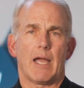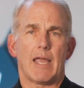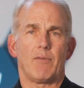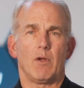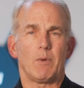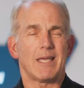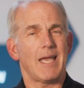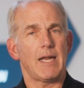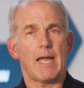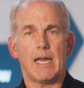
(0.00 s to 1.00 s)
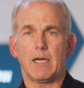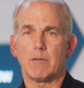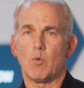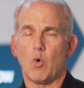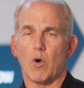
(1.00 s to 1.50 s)
And then we can't add any
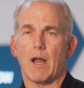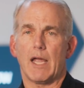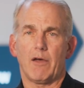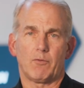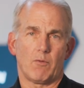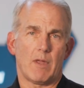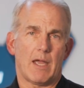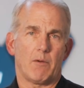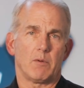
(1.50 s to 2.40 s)
more after that.